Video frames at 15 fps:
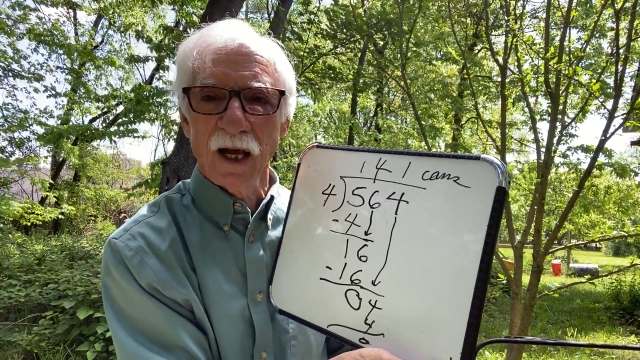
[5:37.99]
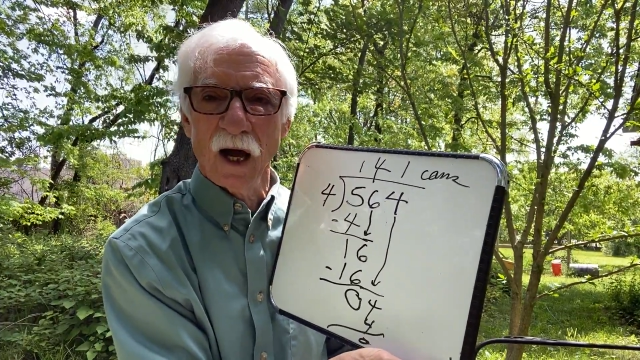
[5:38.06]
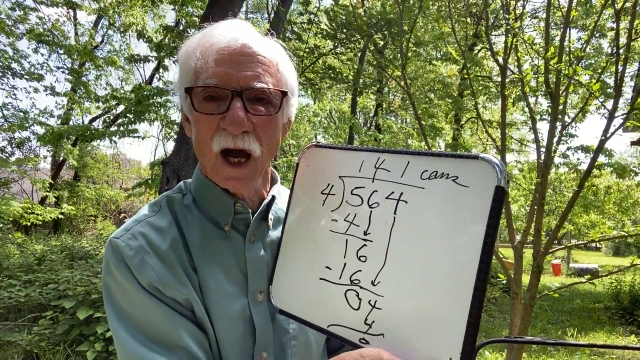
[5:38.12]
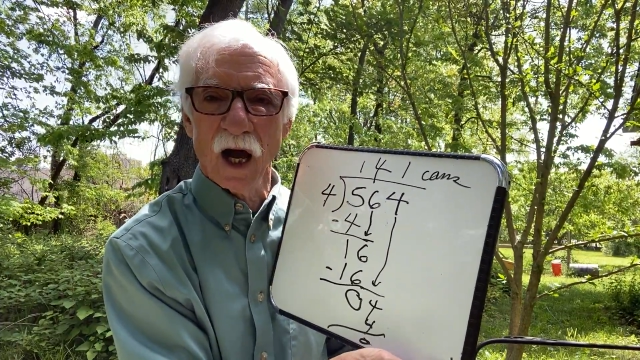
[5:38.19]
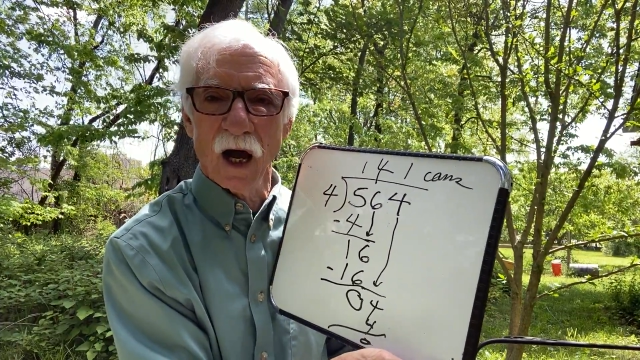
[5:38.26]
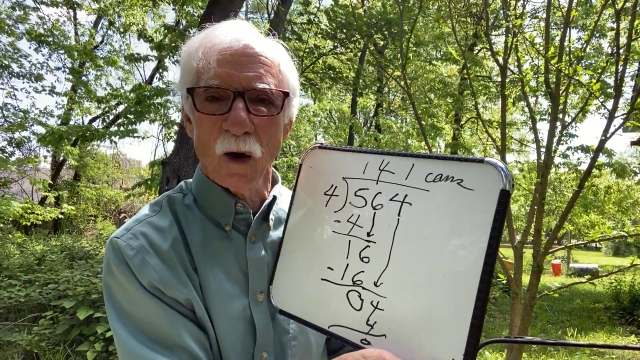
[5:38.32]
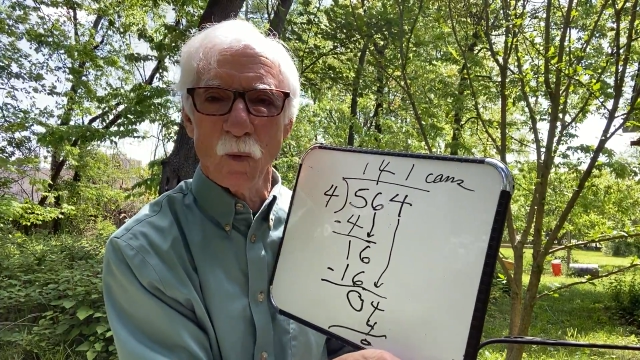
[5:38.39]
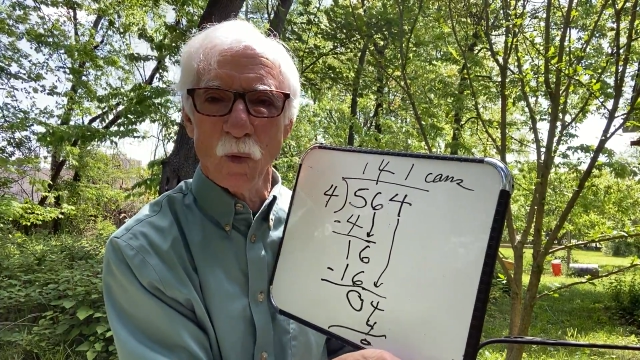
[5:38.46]

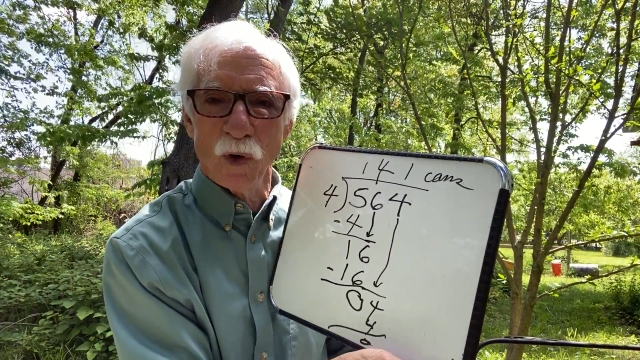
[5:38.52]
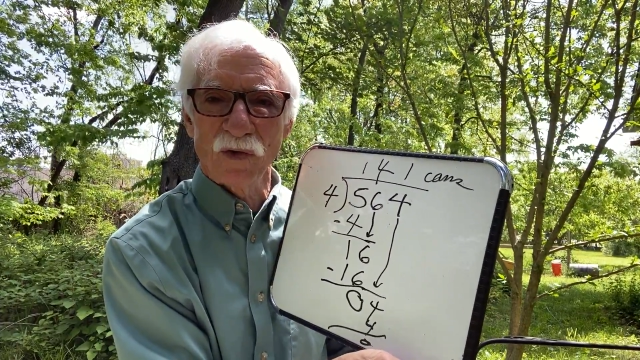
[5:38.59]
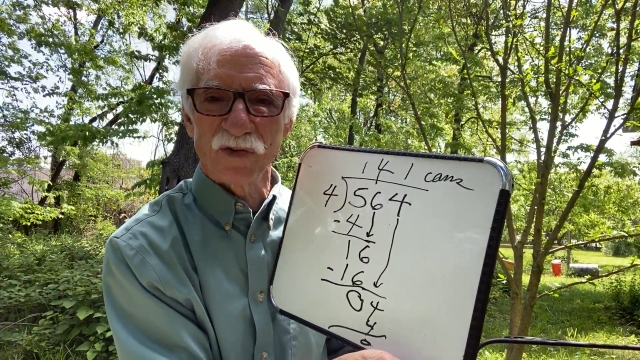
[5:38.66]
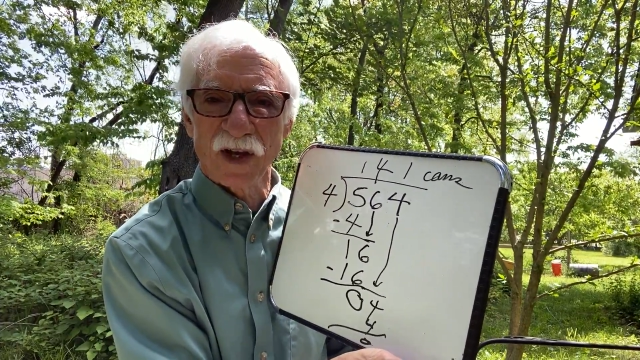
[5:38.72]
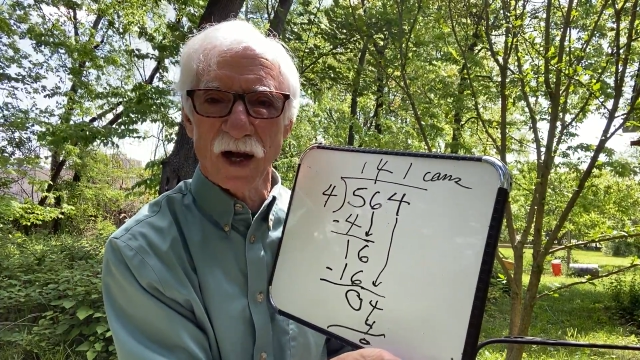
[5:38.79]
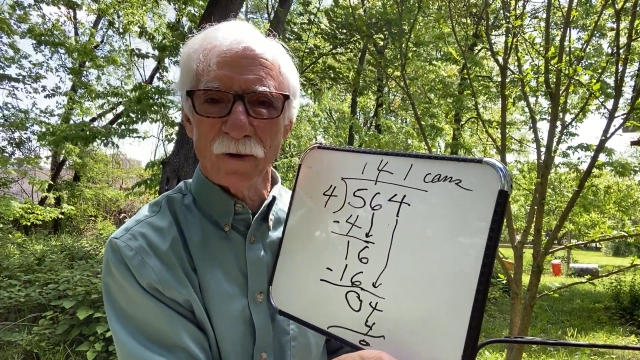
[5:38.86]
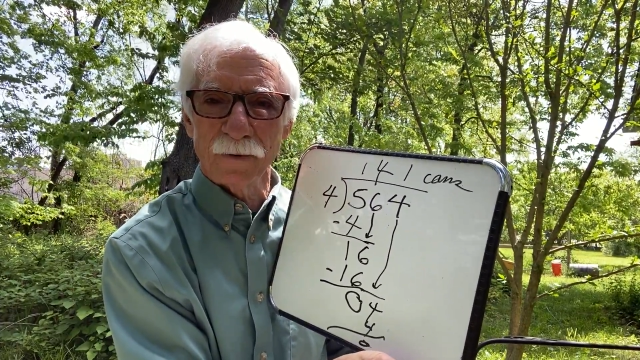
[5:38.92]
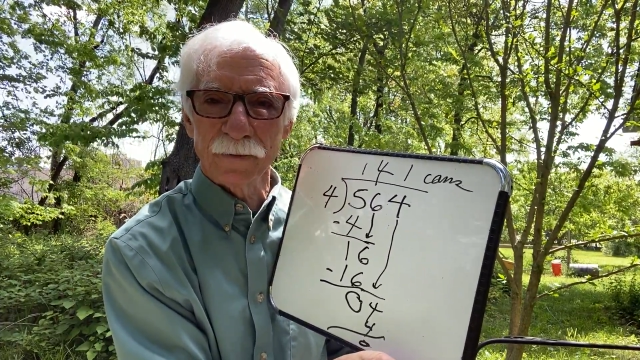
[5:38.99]
works
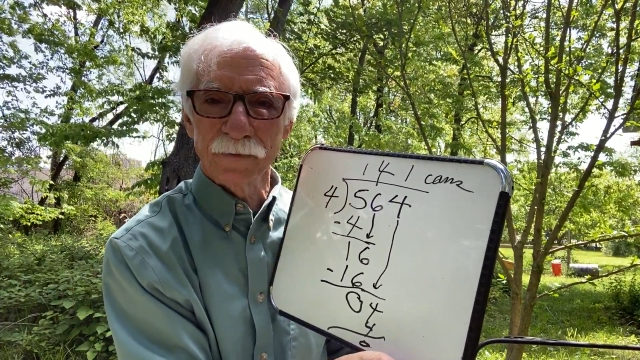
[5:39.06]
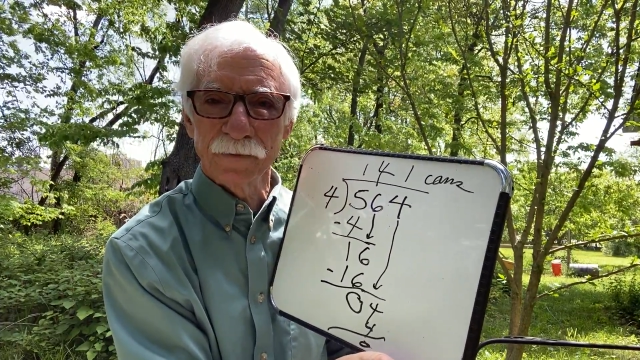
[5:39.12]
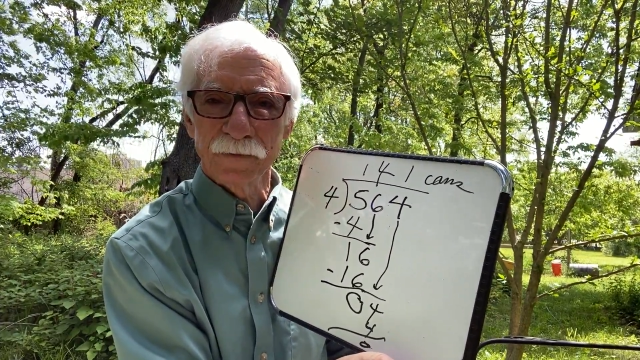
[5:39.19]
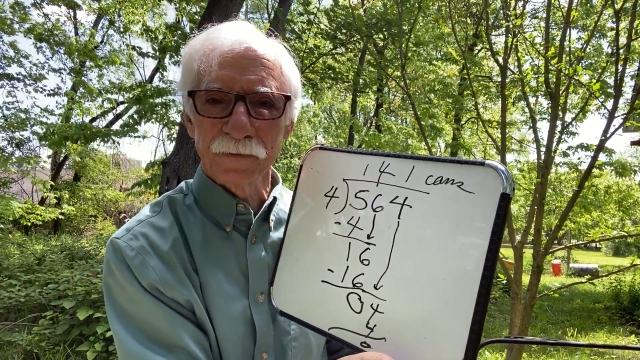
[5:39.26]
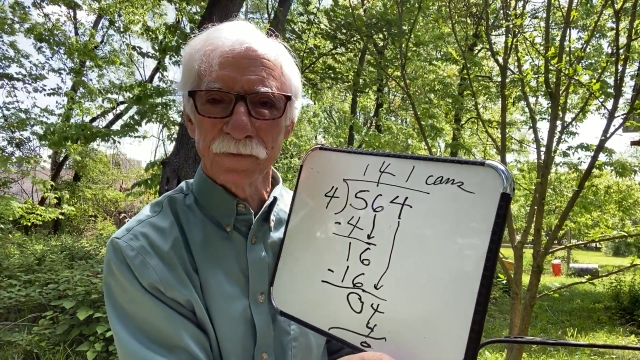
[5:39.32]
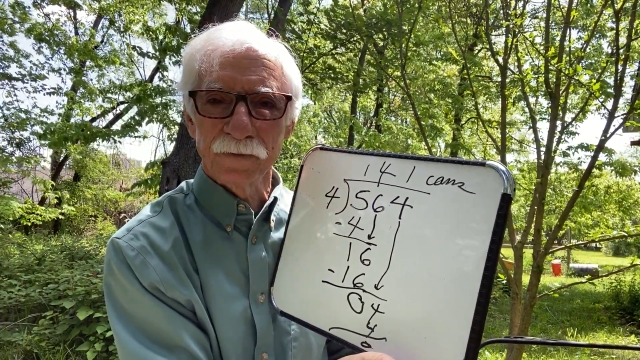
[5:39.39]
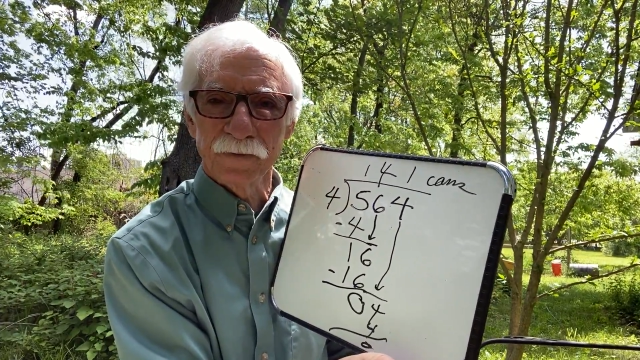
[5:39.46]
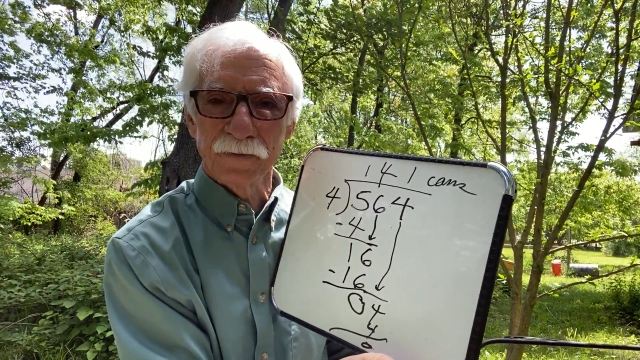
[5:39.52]
out.
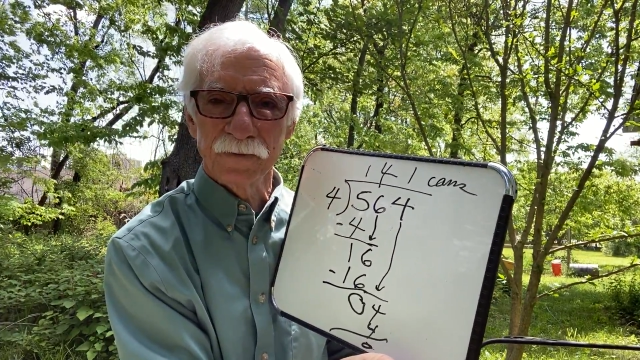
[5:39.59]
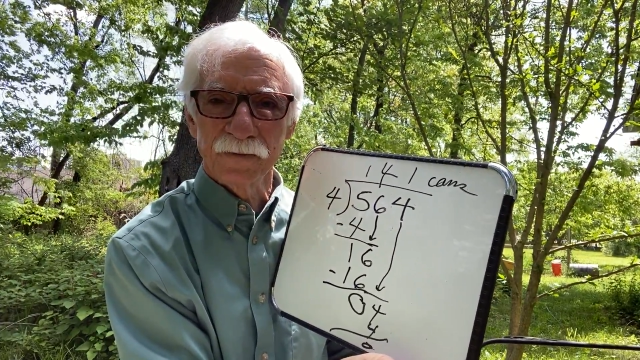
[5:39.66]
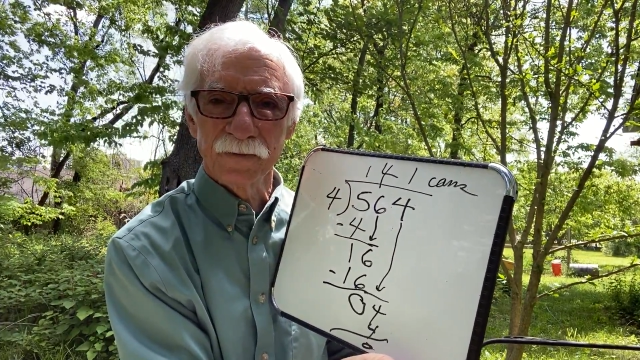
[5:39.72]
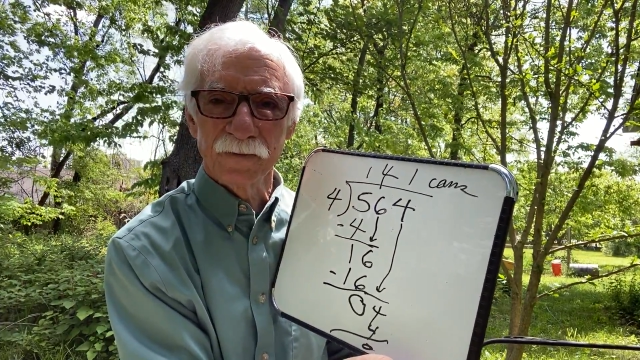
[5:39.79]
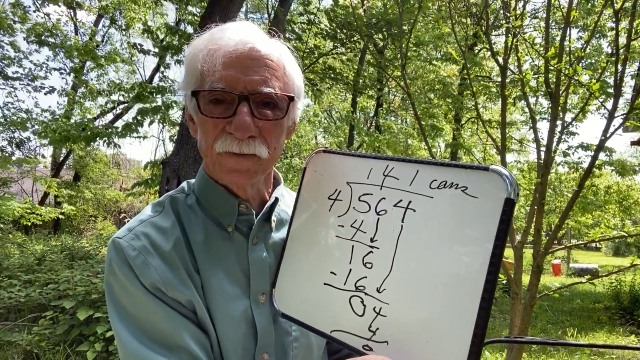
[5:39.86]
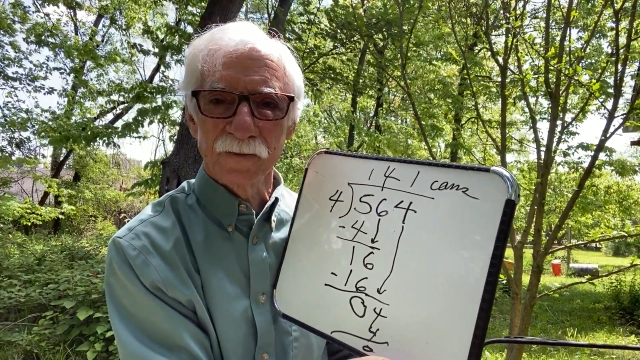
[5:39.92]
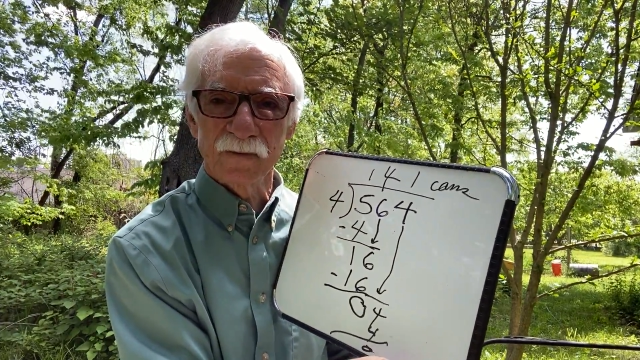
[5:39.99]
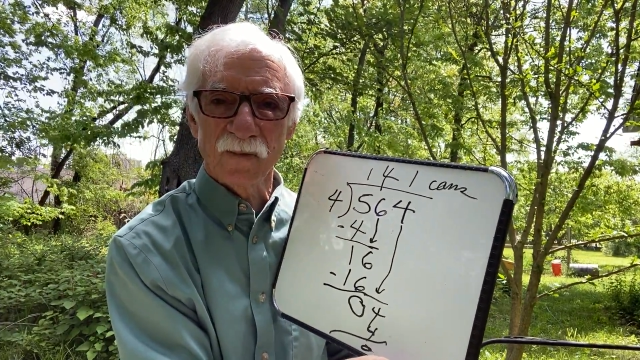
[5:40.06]

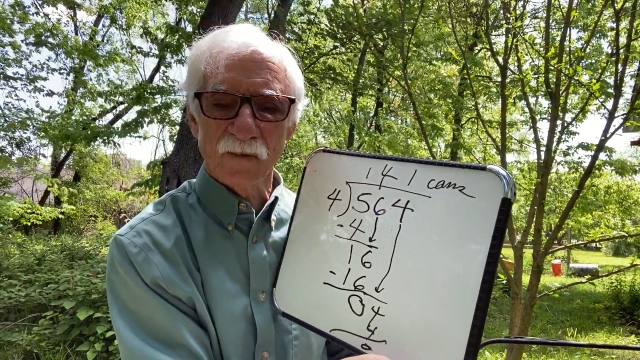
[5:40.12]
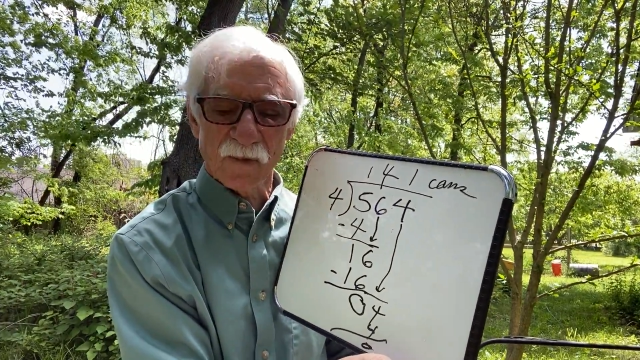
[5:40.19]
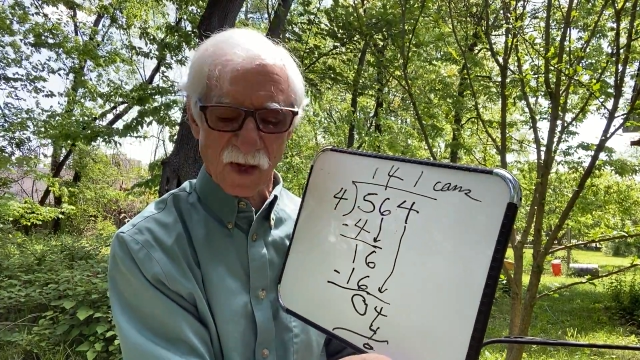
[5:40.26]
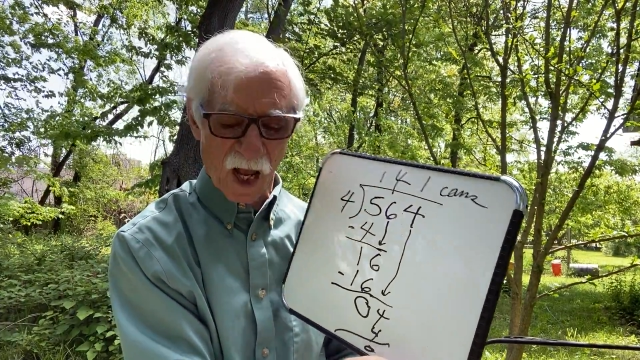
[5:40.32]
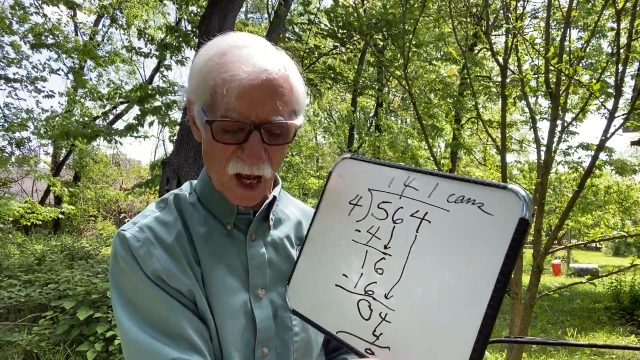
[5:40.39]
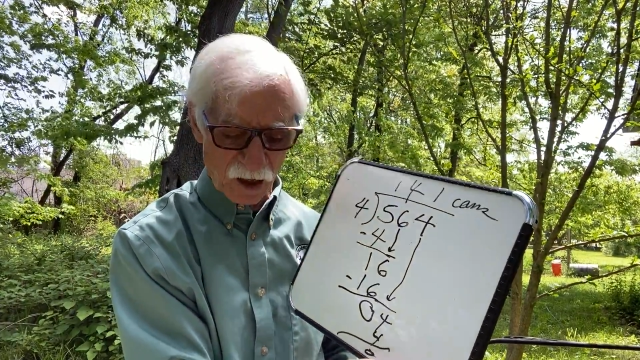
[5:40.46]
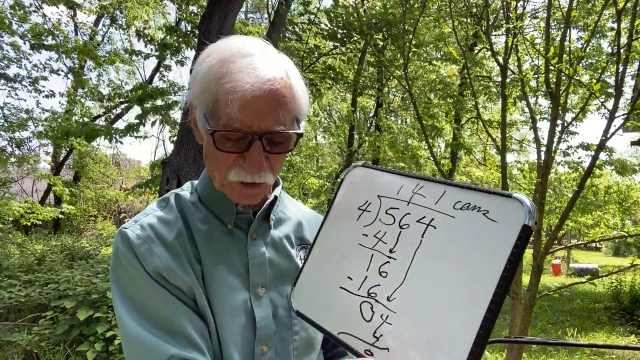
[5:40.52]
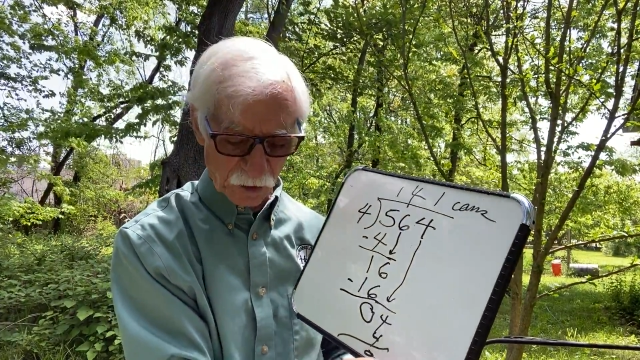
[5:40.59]

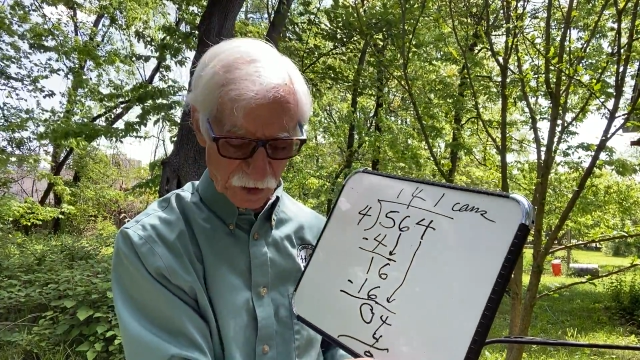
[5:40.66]
I'll do